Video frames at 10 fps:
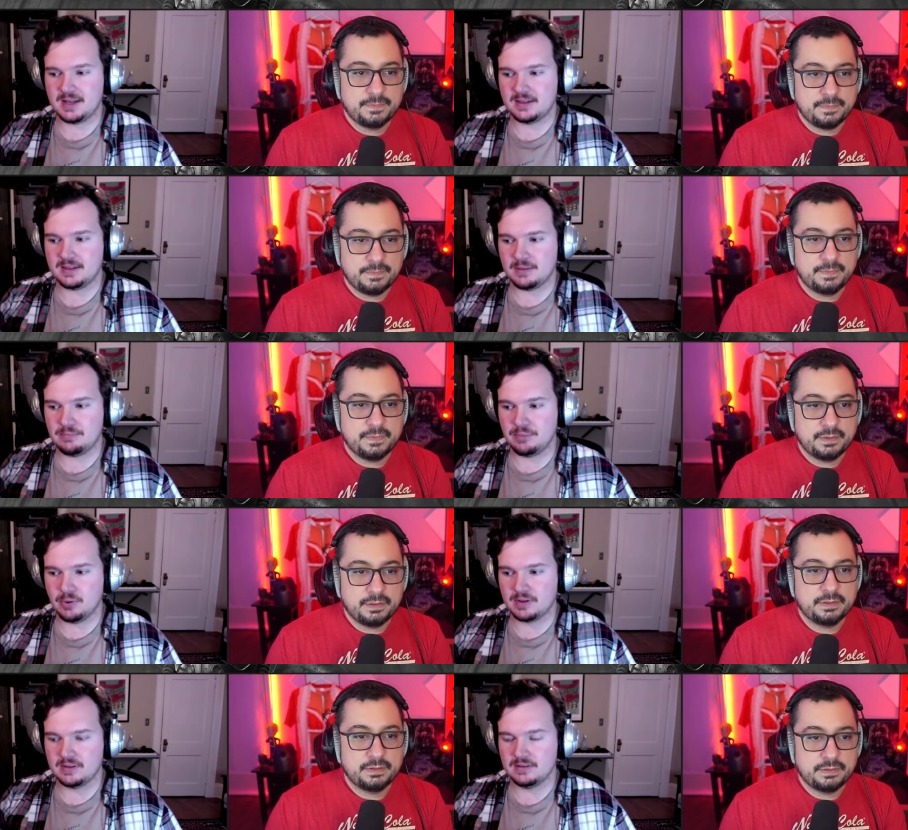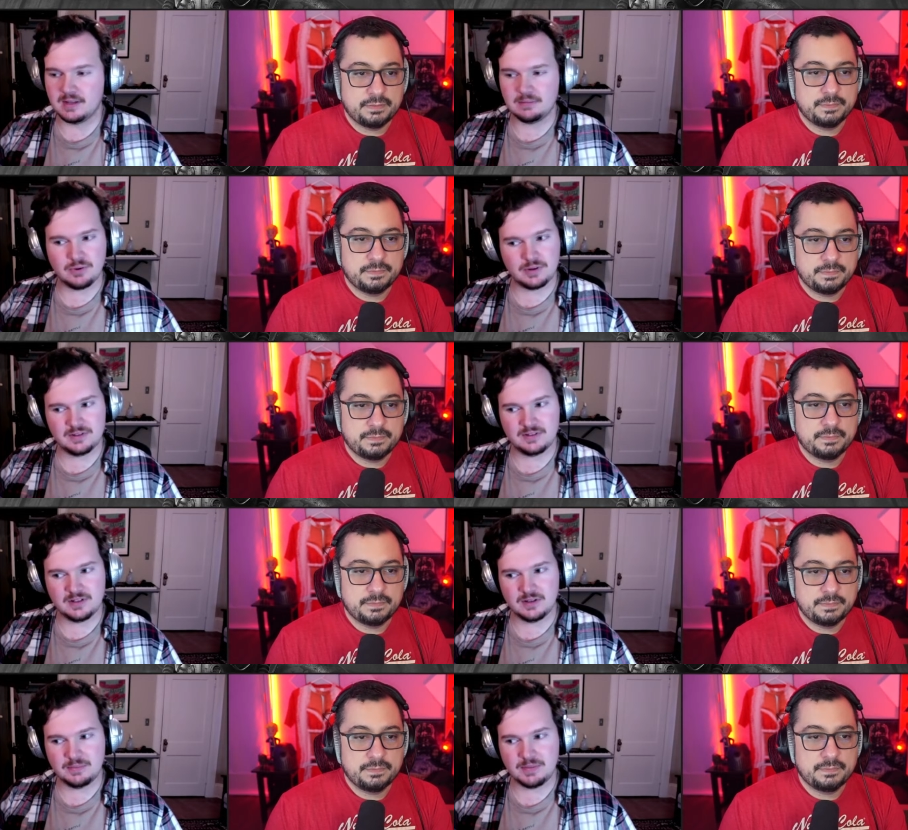Speaker 1: the broken, not broken
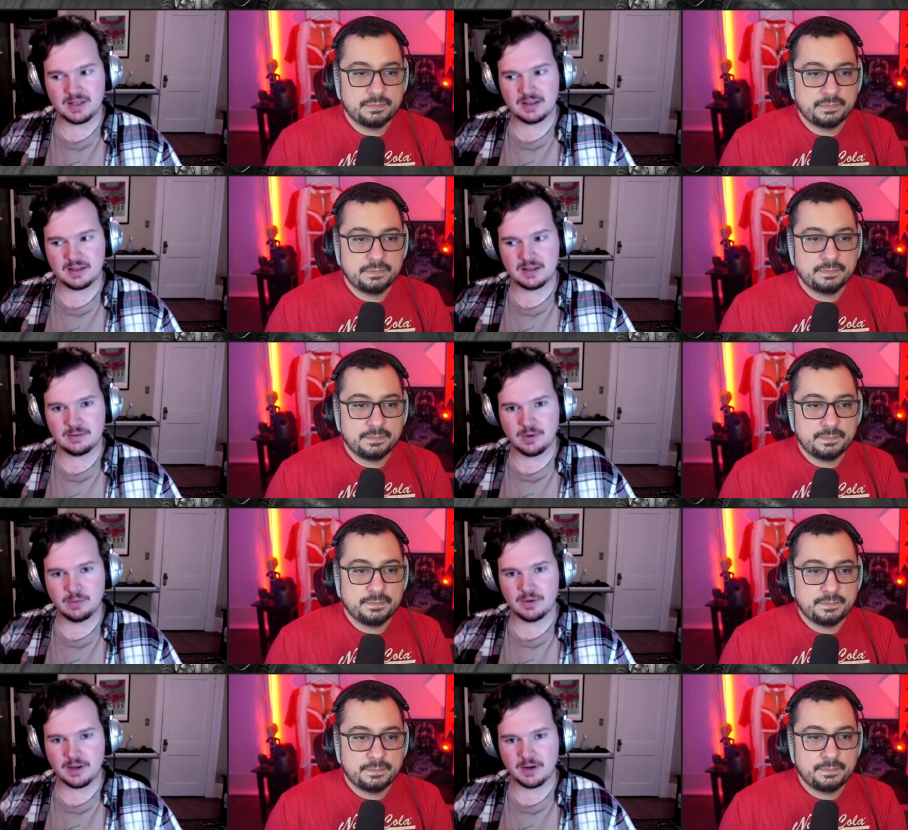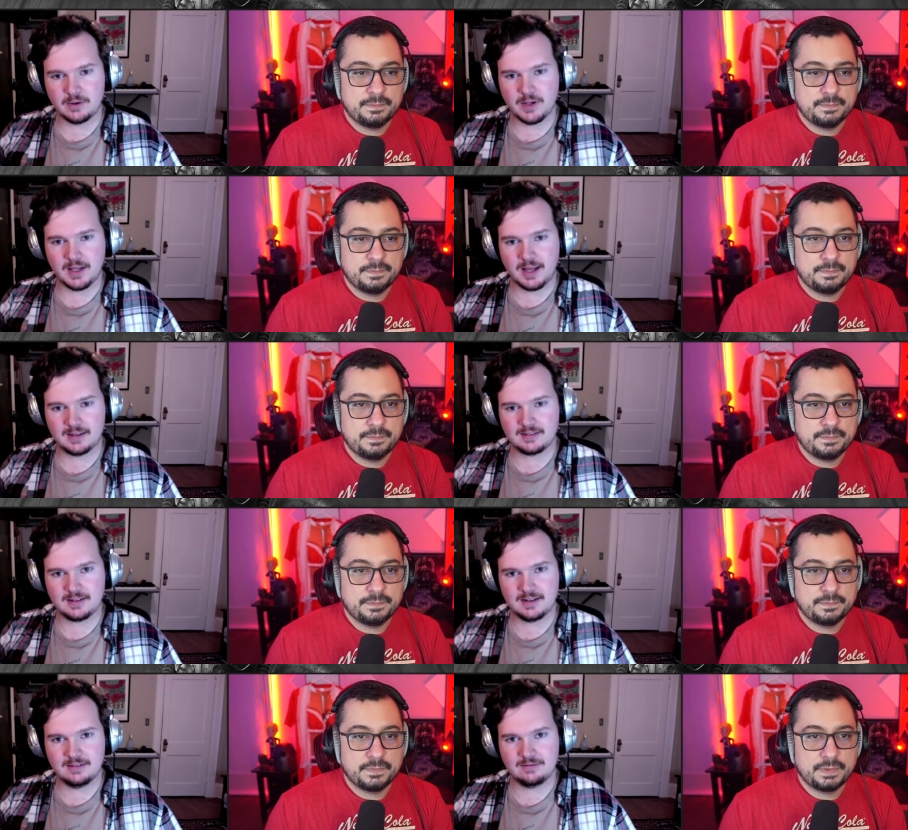steel, but the the one where they go to
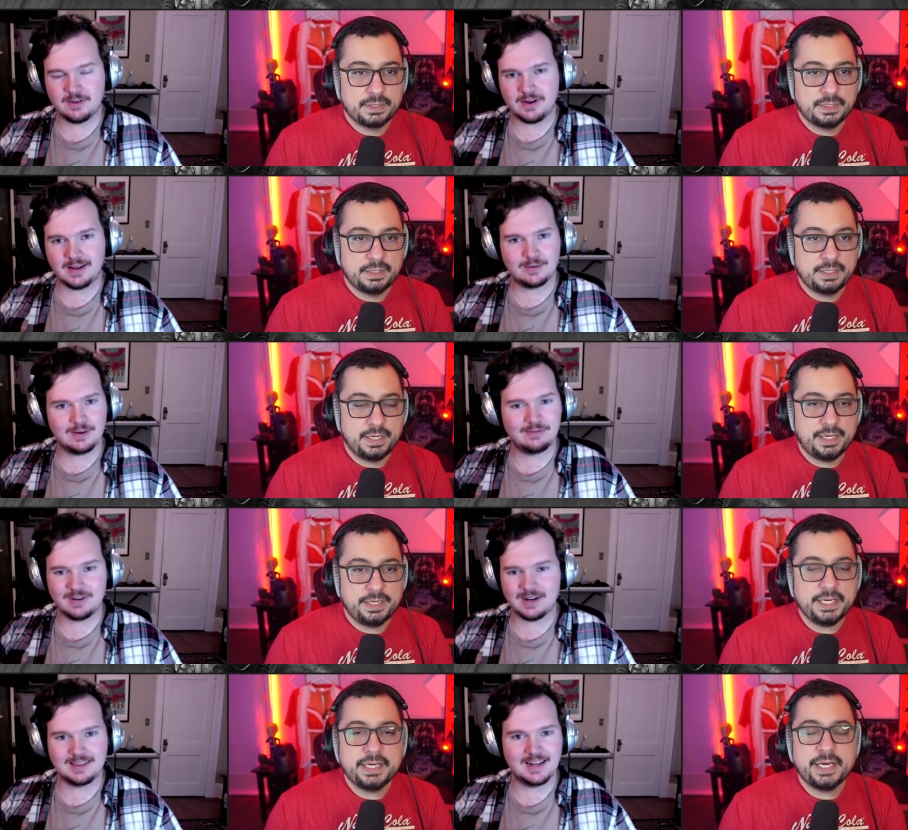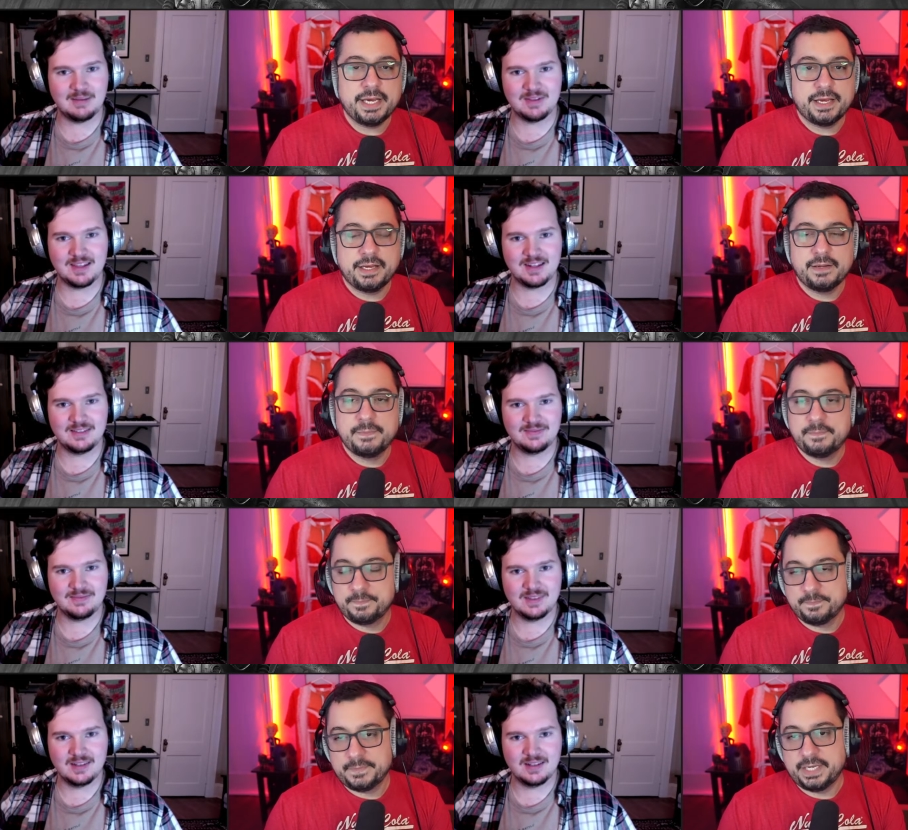Alaska and Fallout Three. Uh, yeah, yeah, yeah. Um,
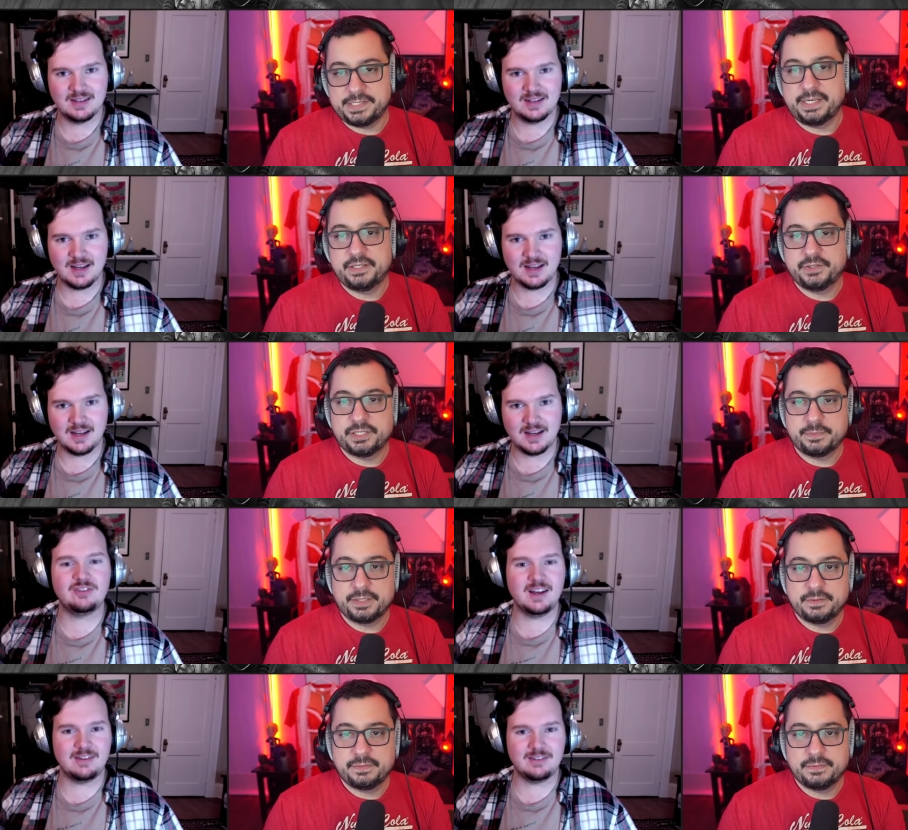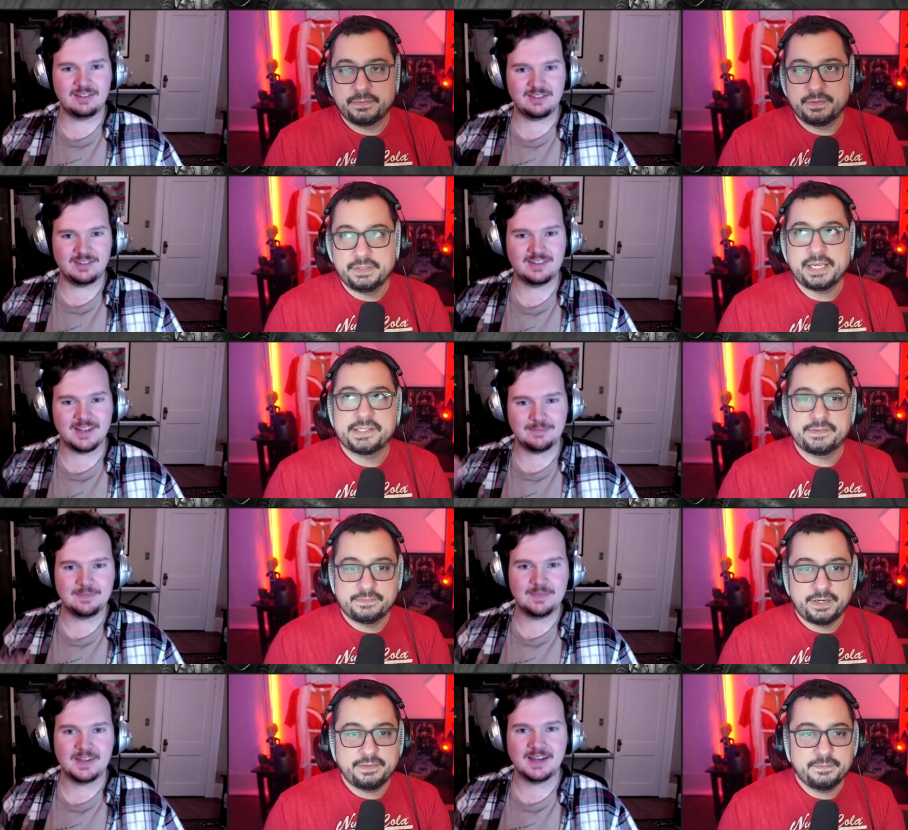
Speaker 2: yes, I know. Operation Anchorage. Yes, yeah,
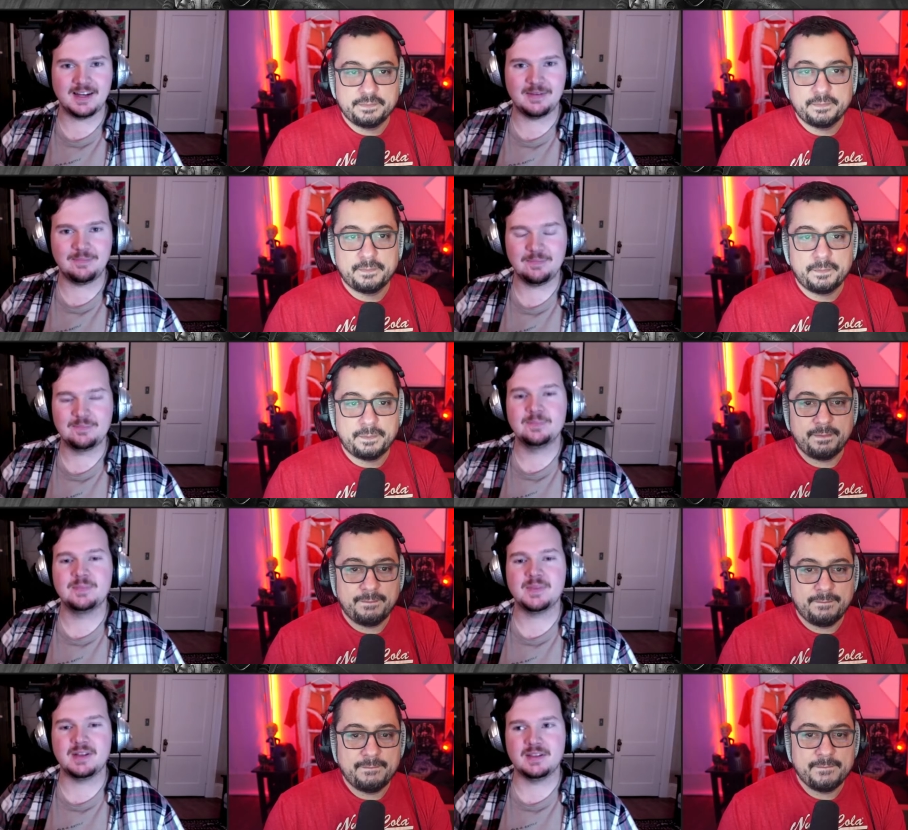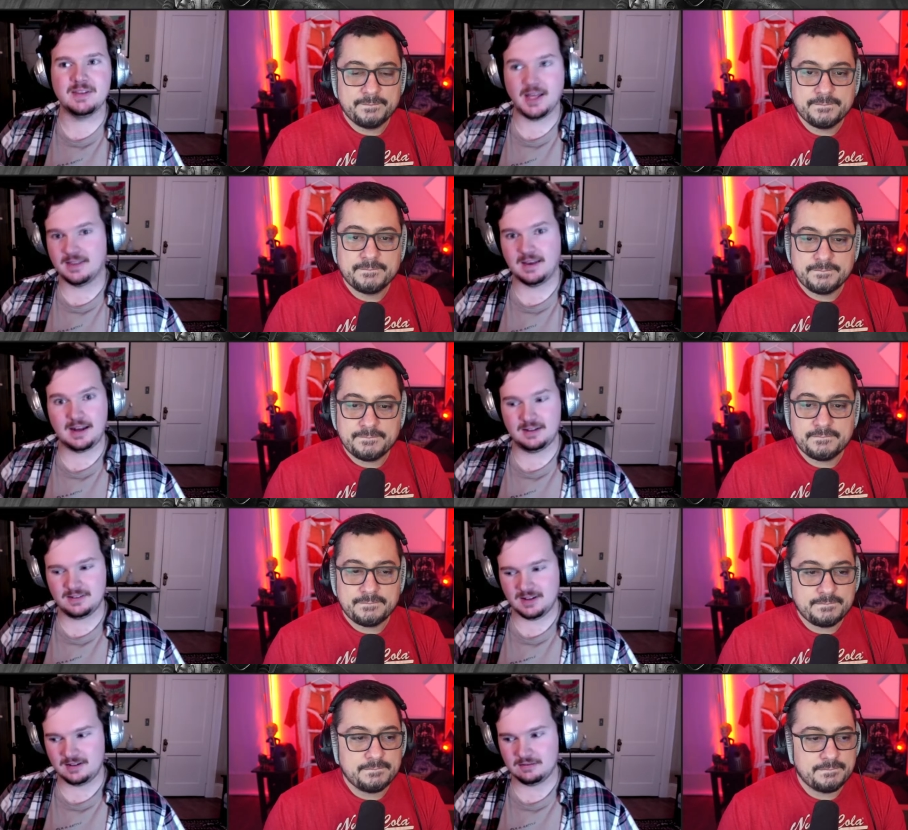
Speaker 1: right. Um, like that
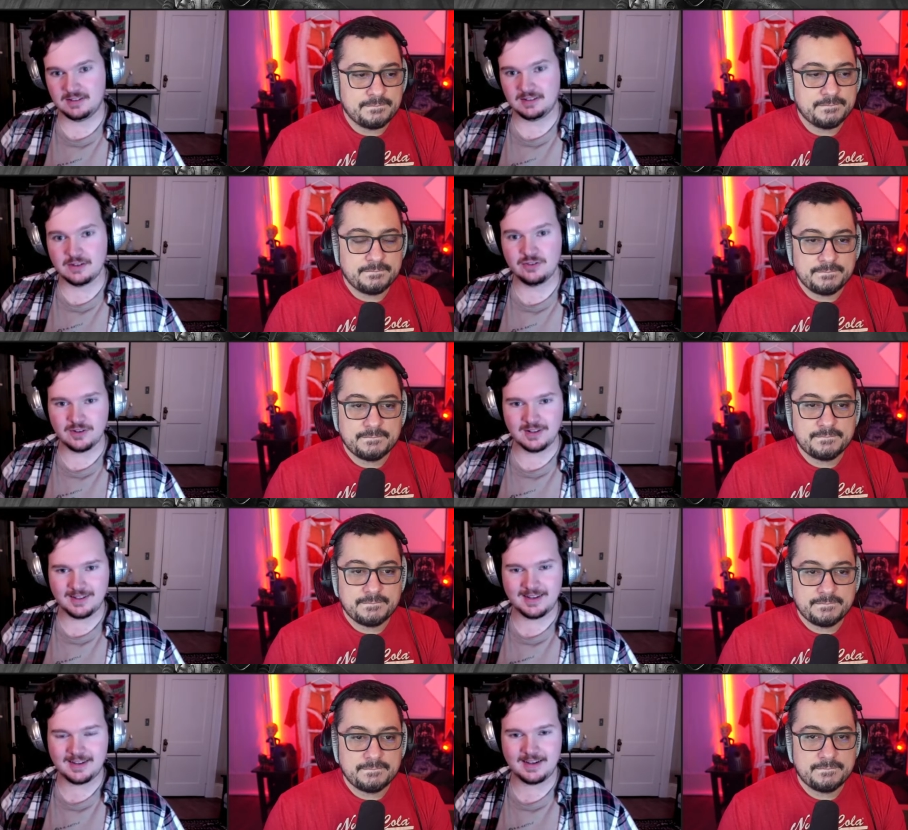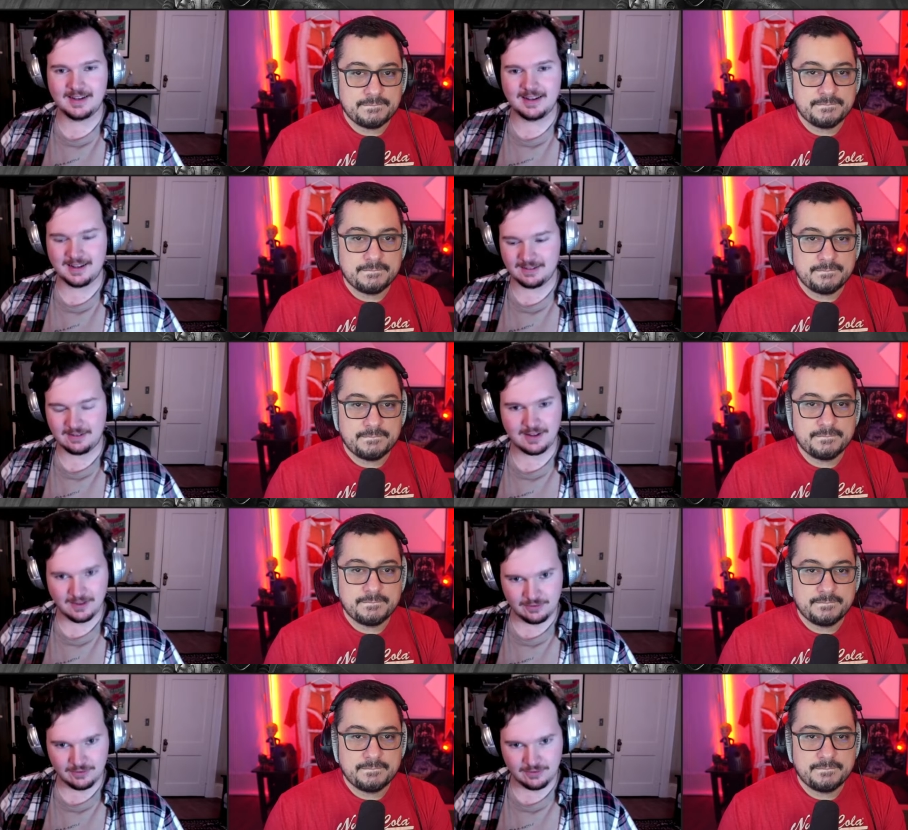is like essentially like a, a, Call of